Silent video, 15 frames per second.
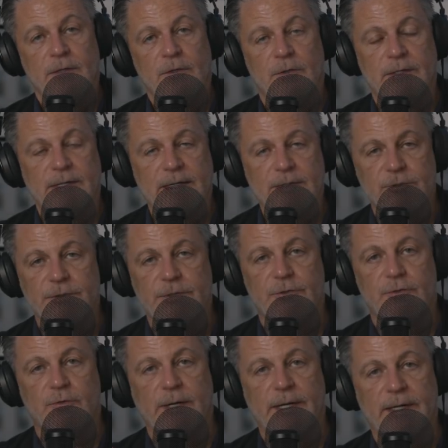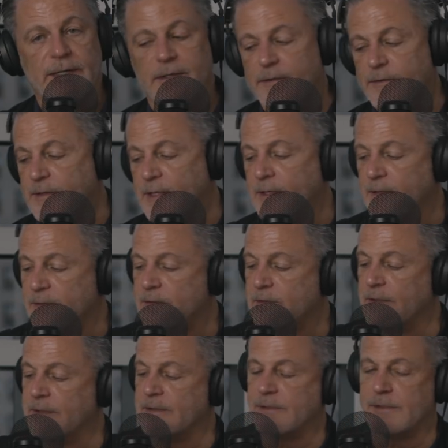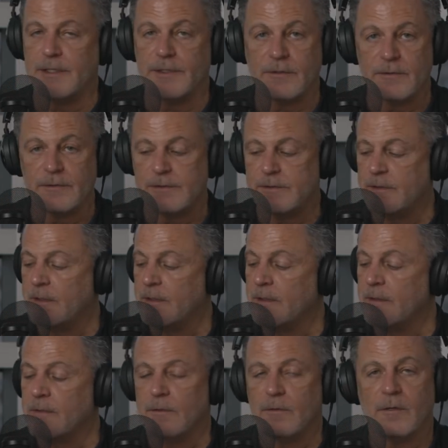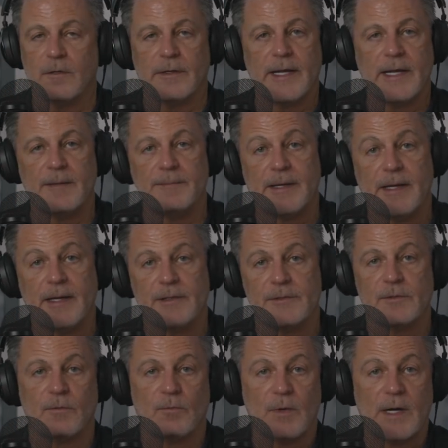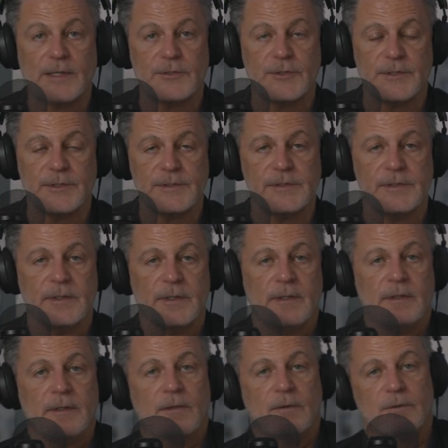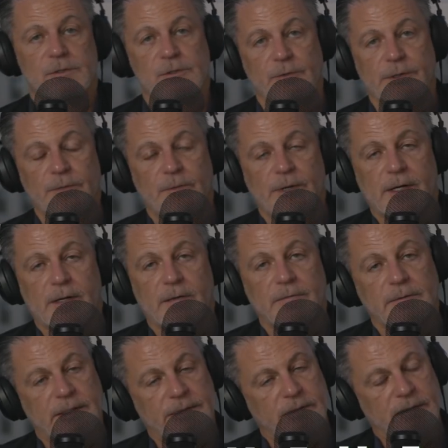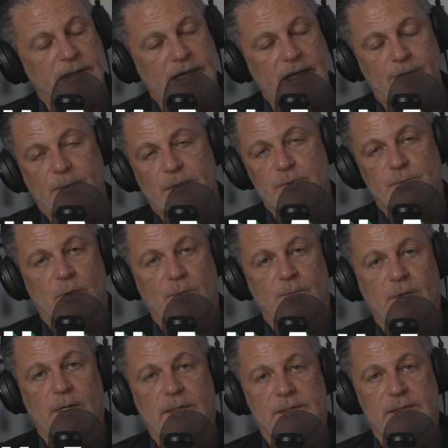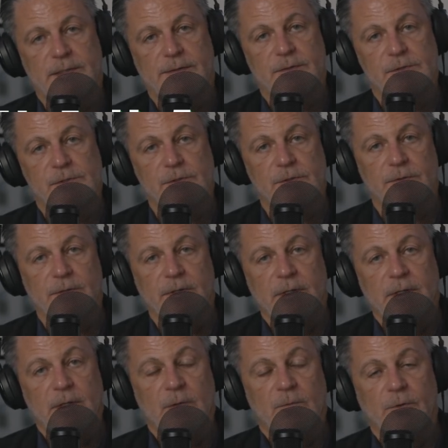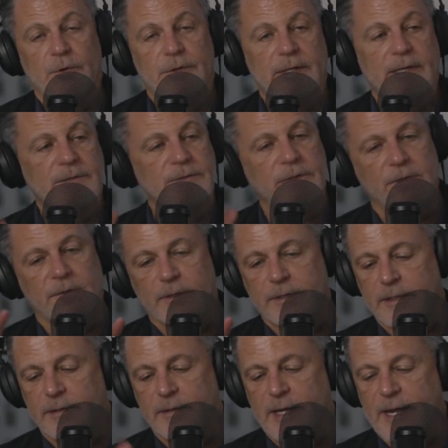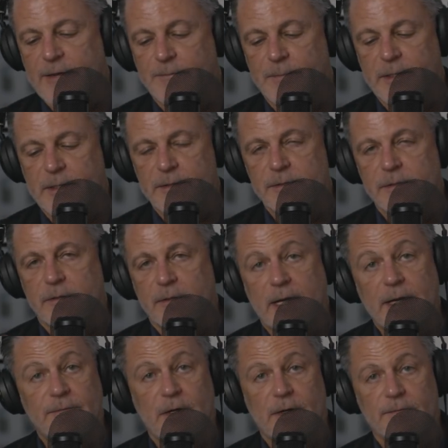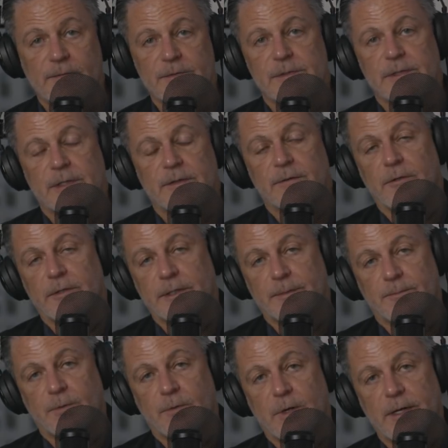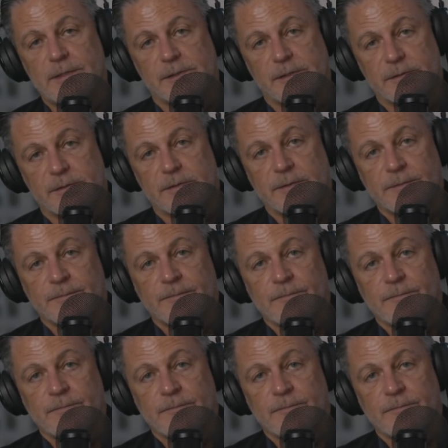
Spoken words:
you can actually trade things like sneakers or handbags or watches or streetwear, and they're going to add a bunch more products on there soon, where you can actually look at live bids, live offers, and look at prices